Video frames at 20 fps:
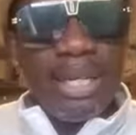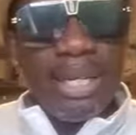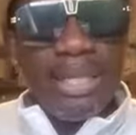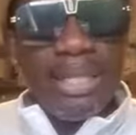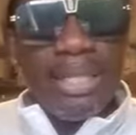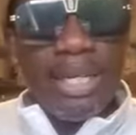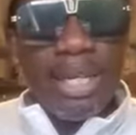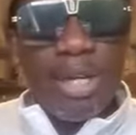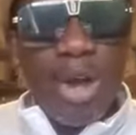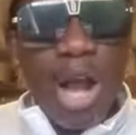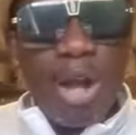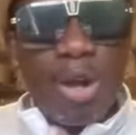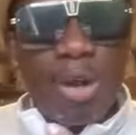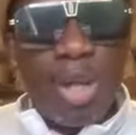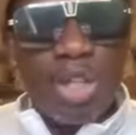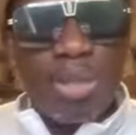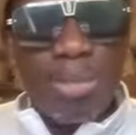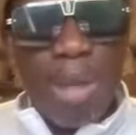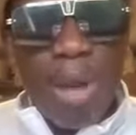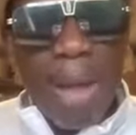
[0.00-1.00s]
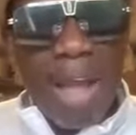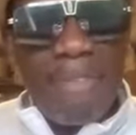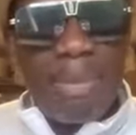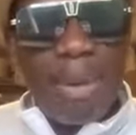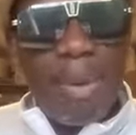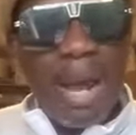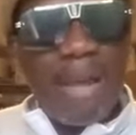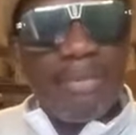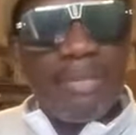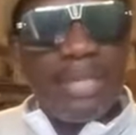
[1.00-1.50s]
she got close to my wife, my
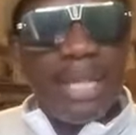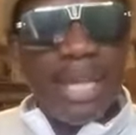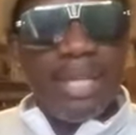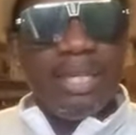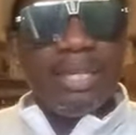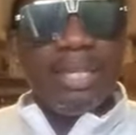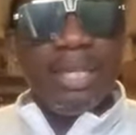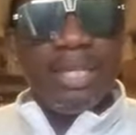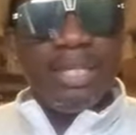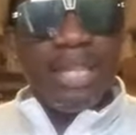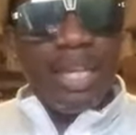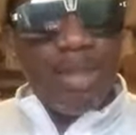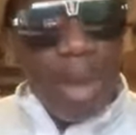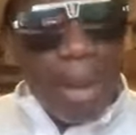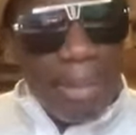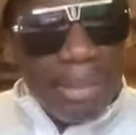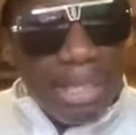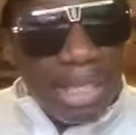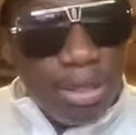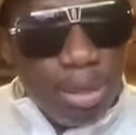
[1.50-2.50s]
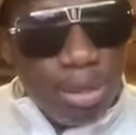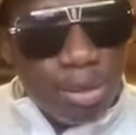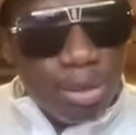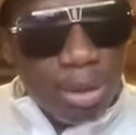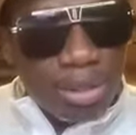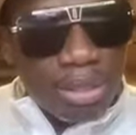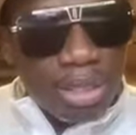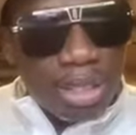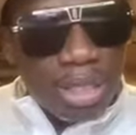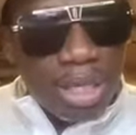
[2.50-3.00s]
wife said, he said, you are Mrs.
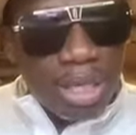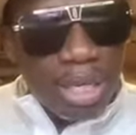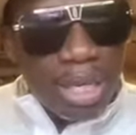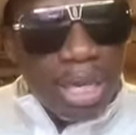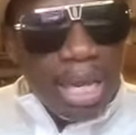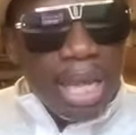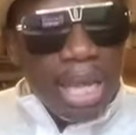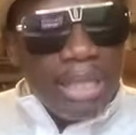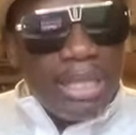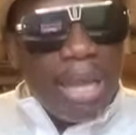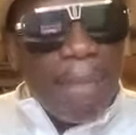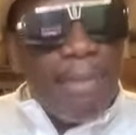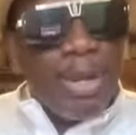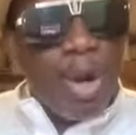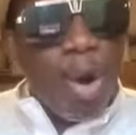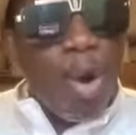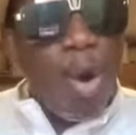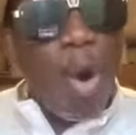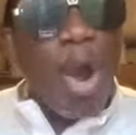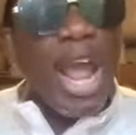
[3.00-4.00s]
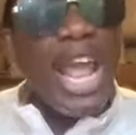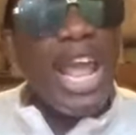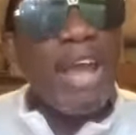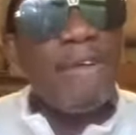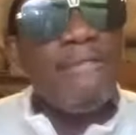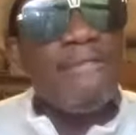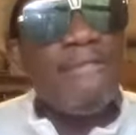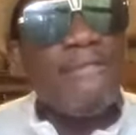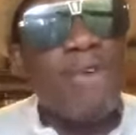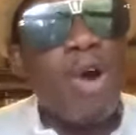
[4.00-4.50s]
Lutterodt. He said, oh, here,
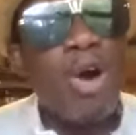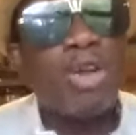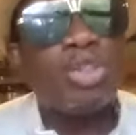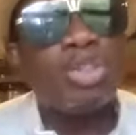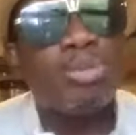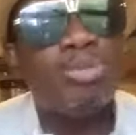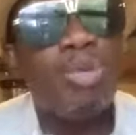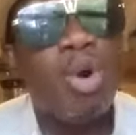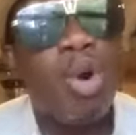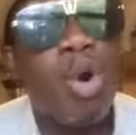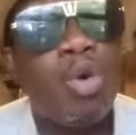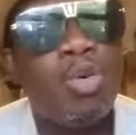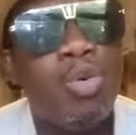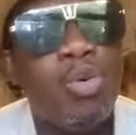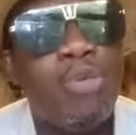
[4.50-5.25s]
fought more on